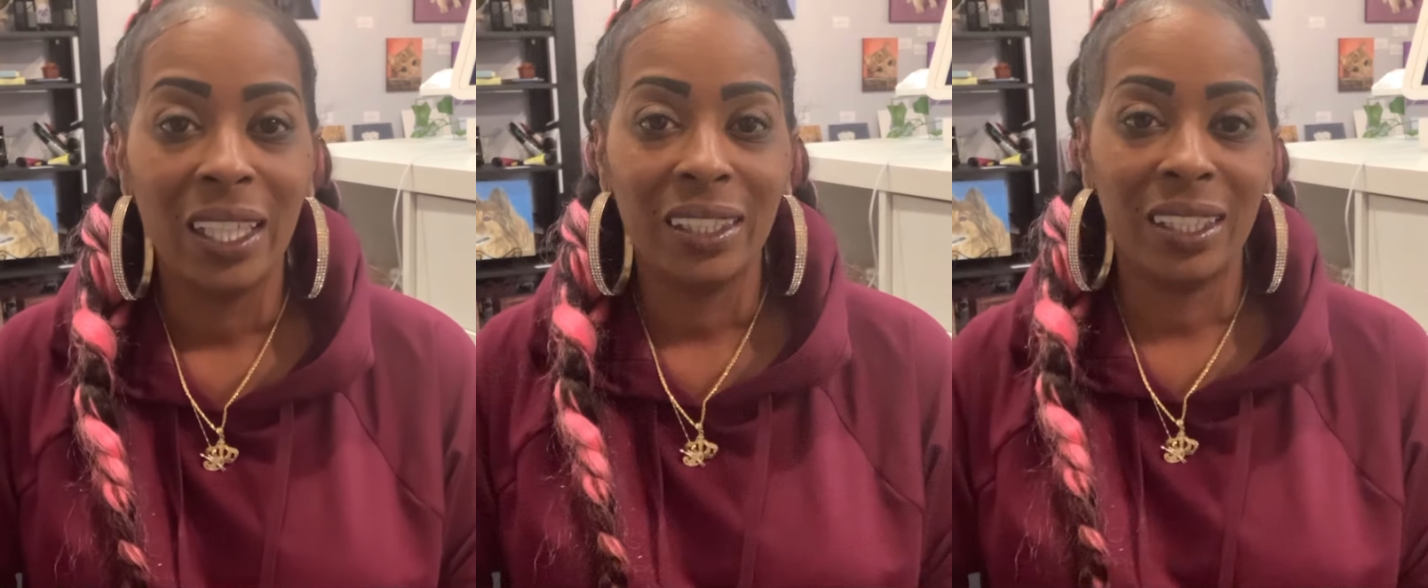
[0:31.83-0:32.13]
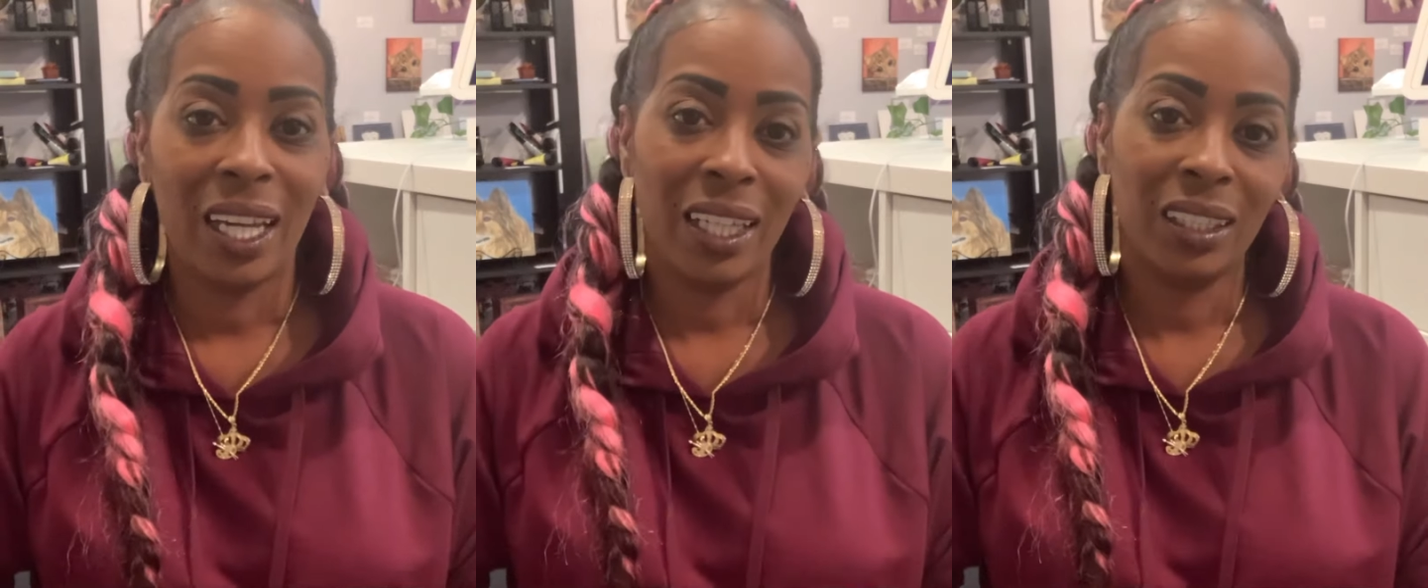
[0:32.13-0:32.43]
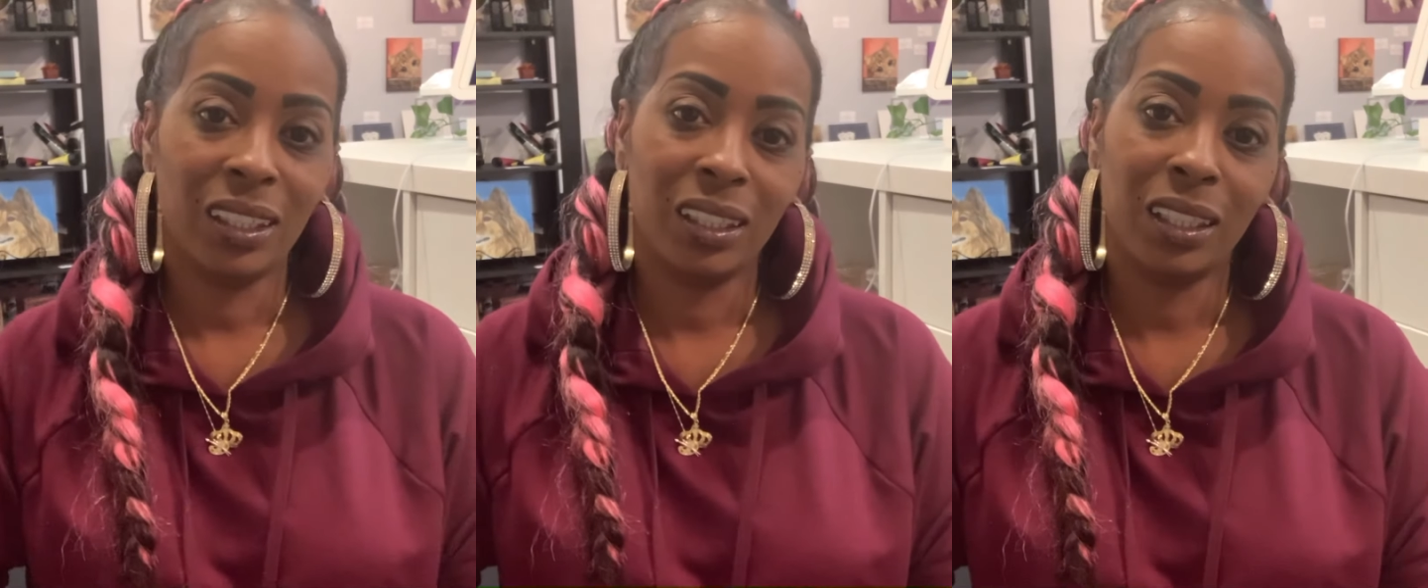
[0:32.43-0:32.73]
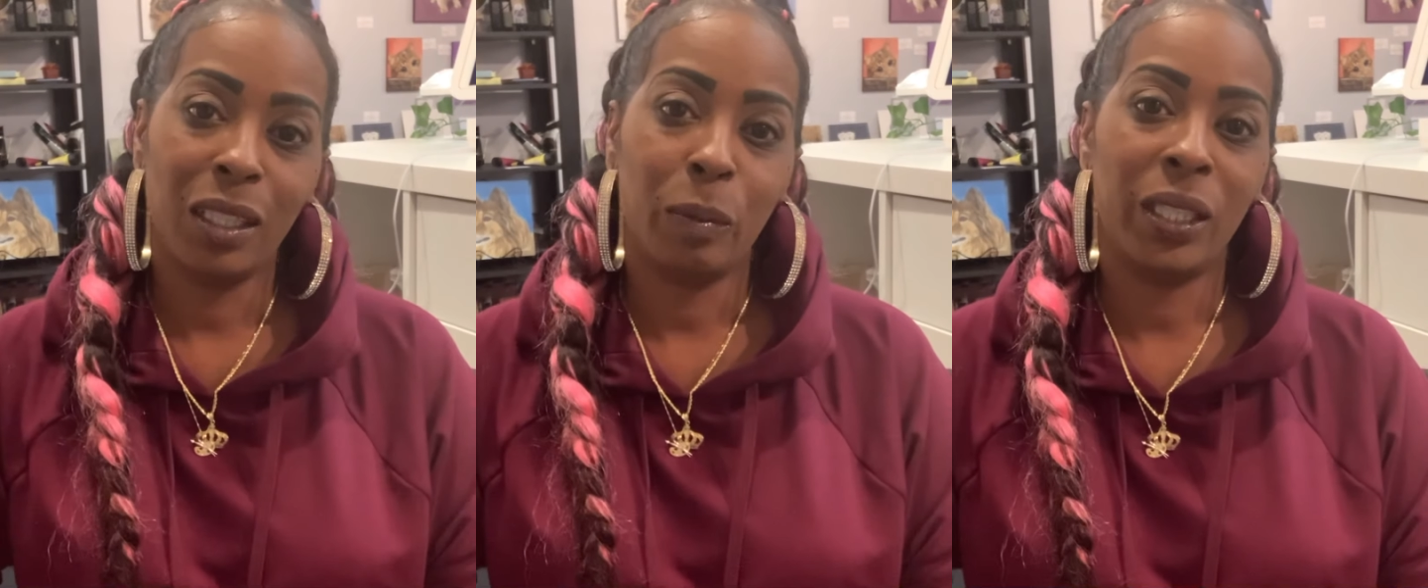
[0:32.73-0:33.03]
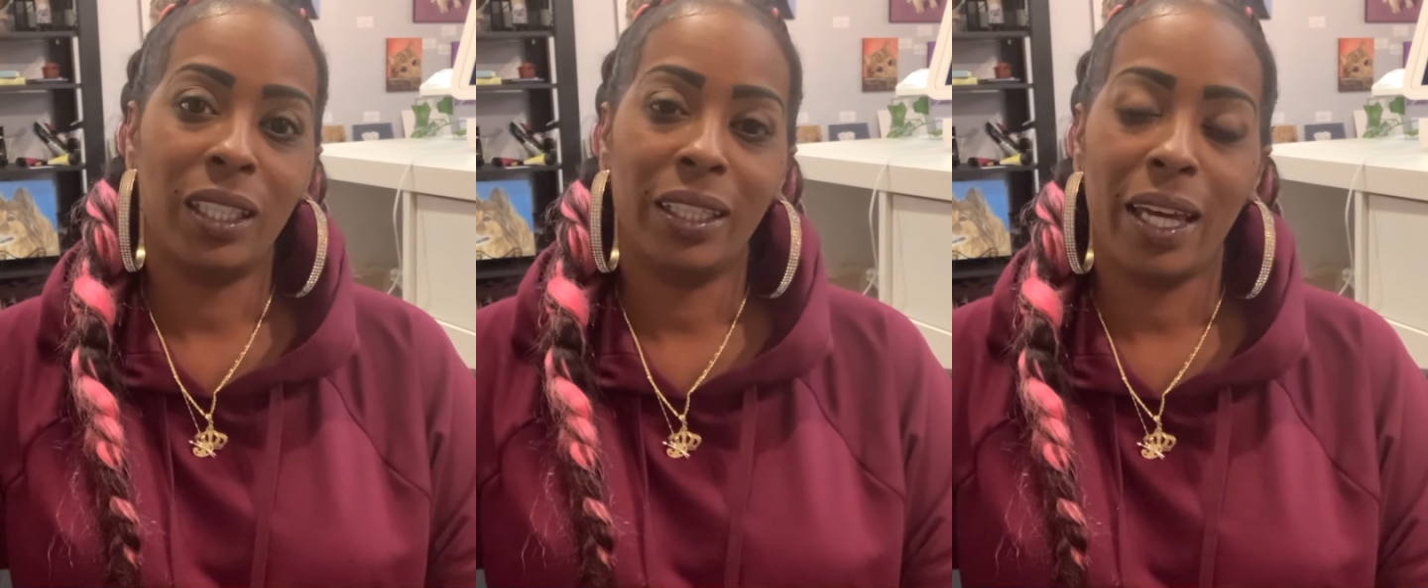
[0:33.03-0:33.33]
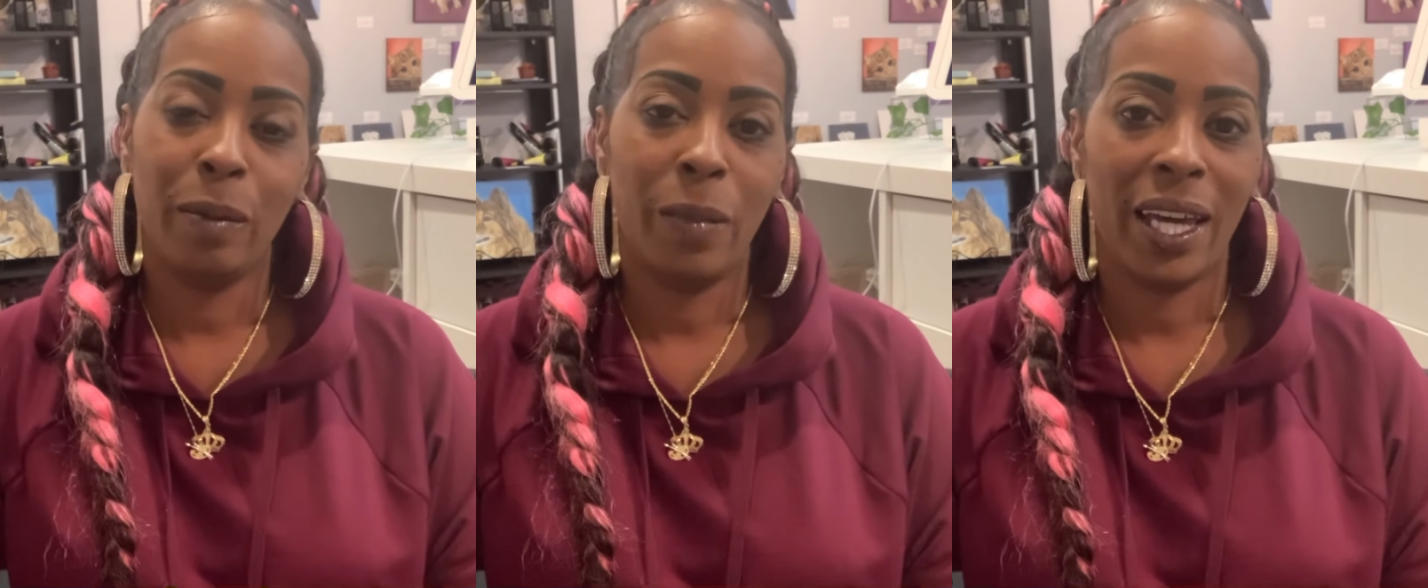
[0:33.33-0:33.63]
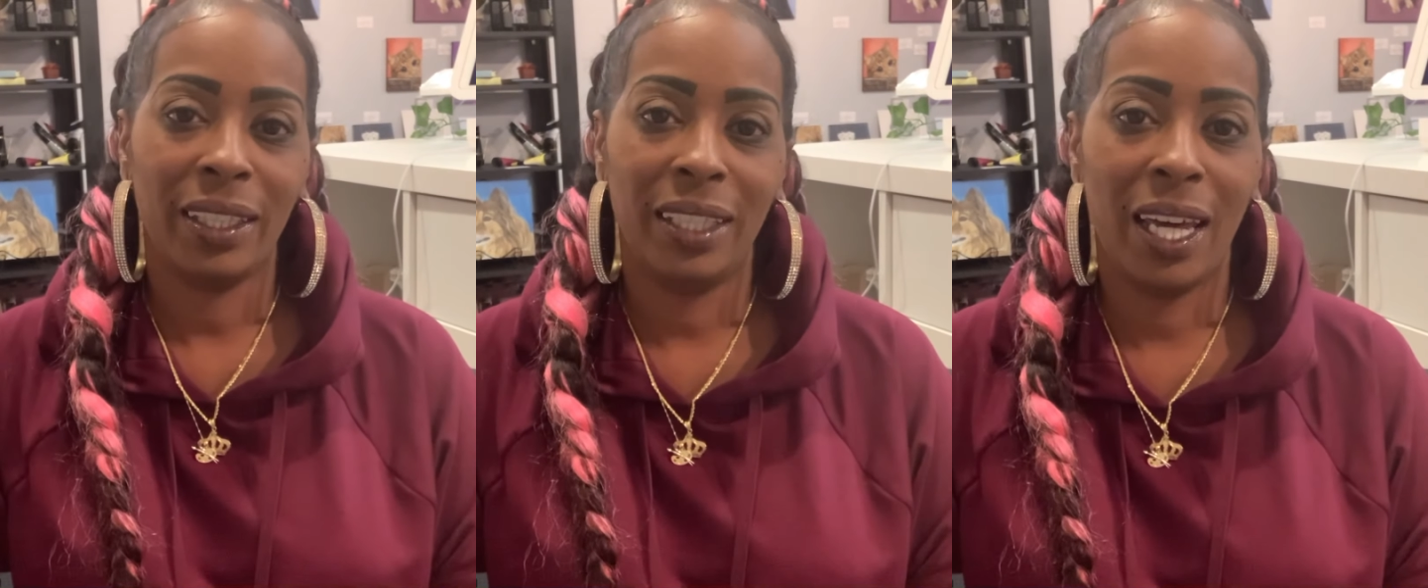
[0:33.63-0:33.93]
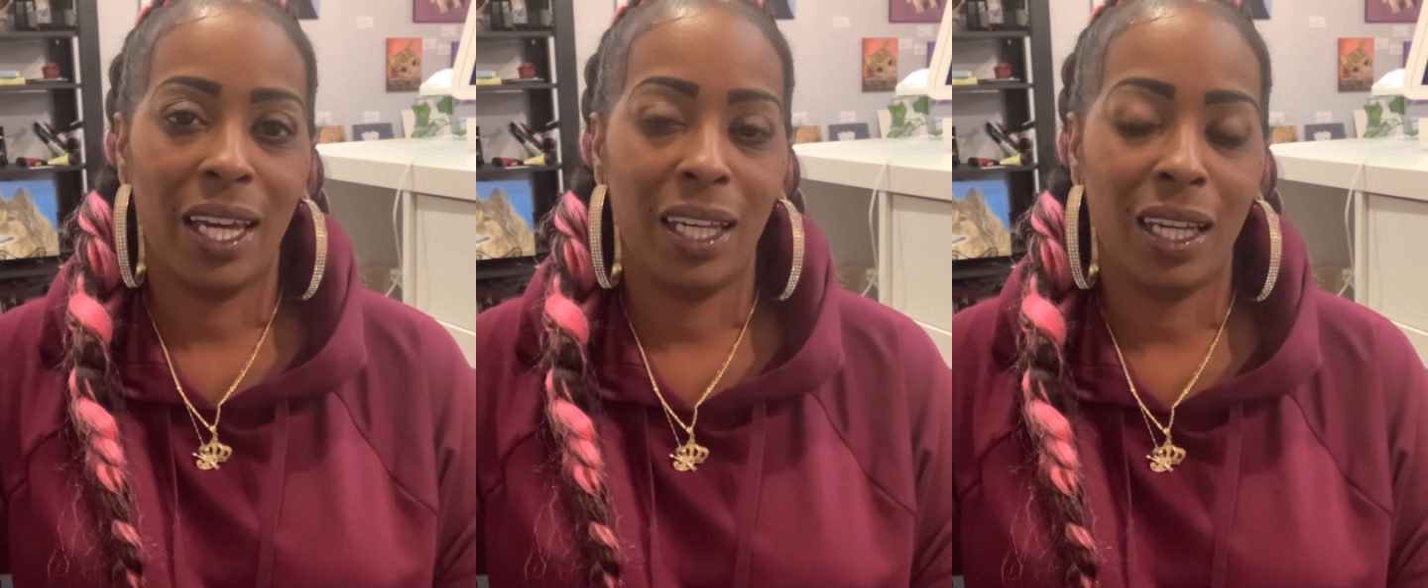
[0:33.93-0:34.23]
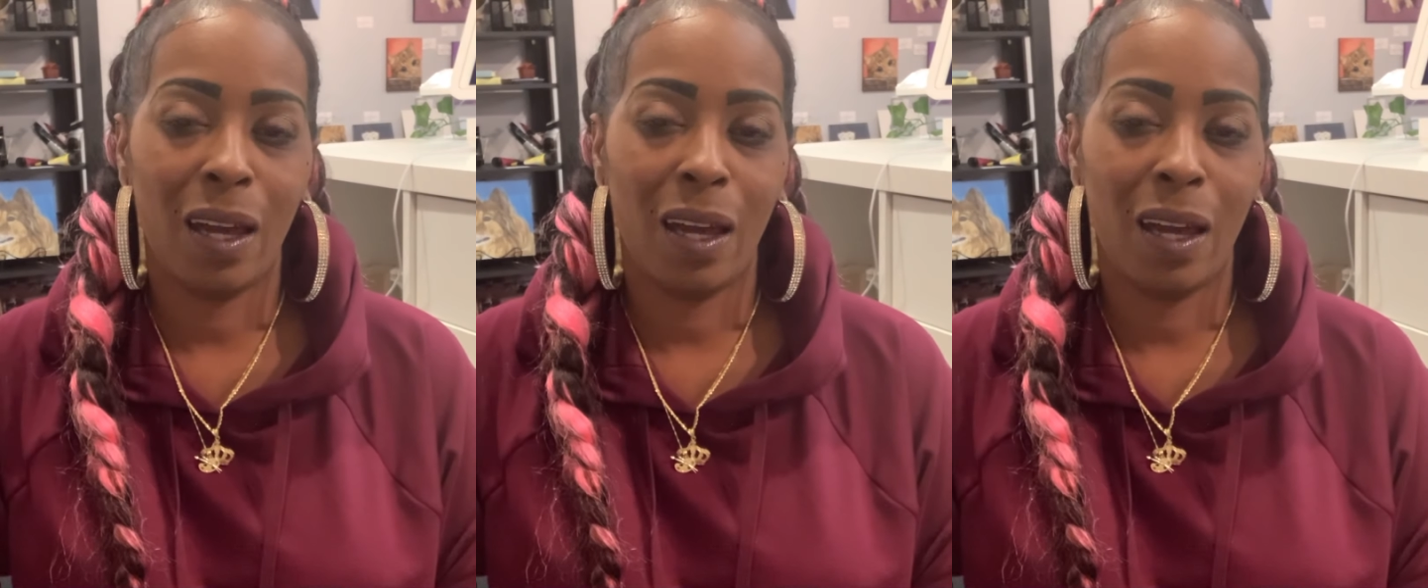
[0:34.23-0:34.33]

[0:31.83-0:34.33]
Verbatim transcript: Today is just gonna be a laid back day.